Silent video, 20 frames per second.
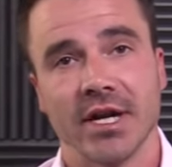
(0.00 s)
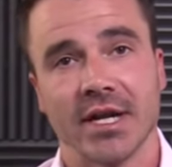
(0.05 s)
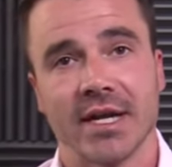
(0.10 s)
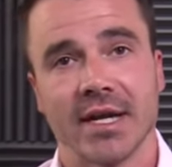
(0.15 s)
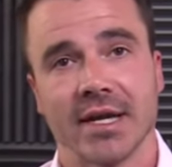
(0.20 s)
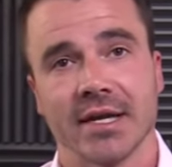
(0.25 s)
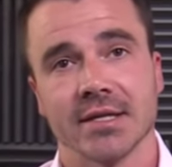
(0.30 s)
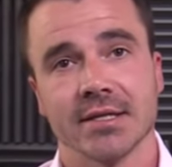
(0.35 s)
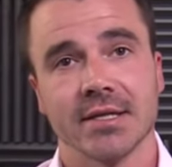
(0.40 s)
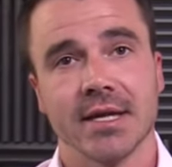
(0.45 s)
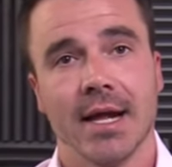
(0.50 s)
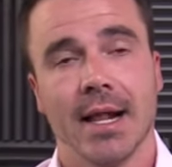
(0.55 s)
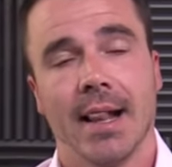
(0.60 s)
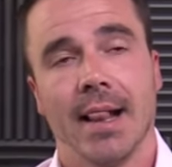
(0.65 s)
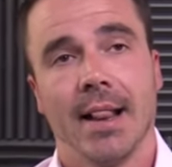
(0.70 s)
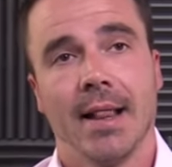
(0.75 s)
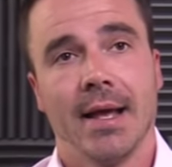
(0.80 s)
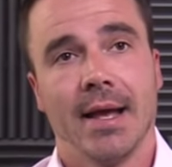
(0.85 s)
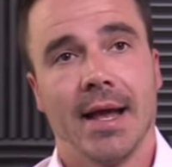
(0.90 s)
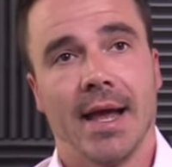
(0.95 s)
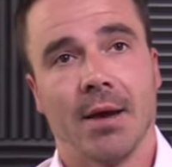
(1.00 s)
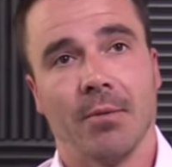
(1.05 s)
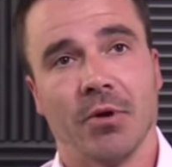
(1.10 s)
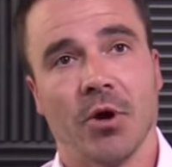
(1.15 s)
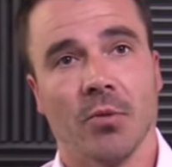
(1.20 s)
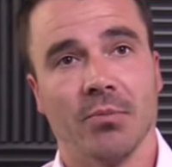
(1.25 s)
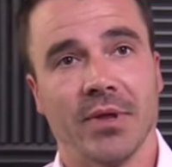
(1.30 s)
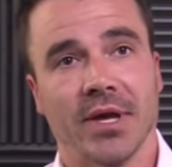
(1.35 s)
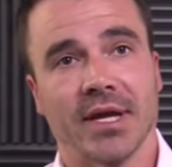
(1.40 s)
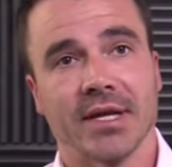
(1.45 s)
Kings, and we
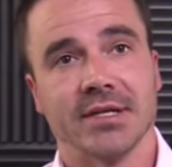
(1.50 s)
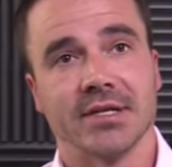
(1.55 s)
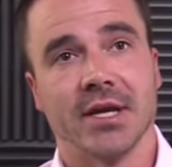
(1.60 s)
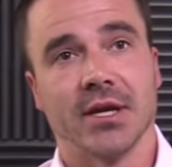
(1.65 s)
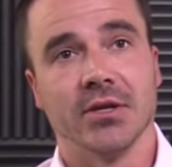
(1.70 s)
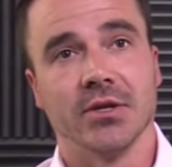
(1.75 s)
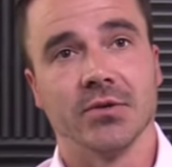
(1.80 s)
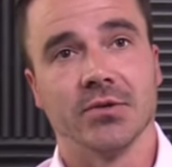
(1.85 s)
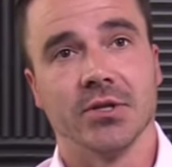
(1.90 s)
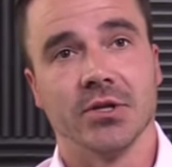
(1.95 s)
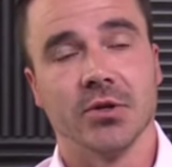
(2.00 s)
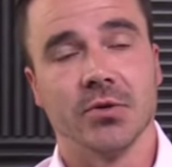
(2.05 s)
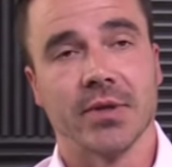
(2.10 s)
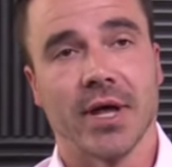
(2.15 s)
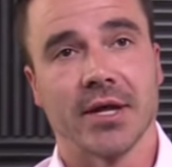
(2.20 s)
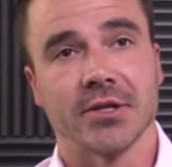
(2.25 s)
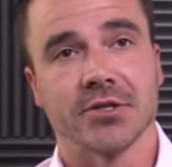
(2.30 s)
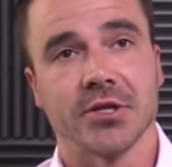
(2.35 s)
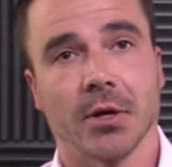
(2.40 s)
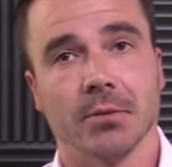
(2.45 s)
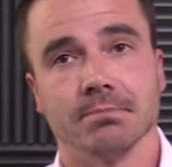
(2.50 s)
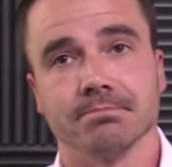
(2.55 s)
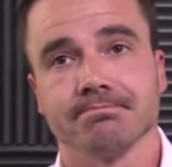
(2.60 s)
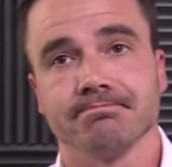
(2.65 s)
hope they continue to do that. So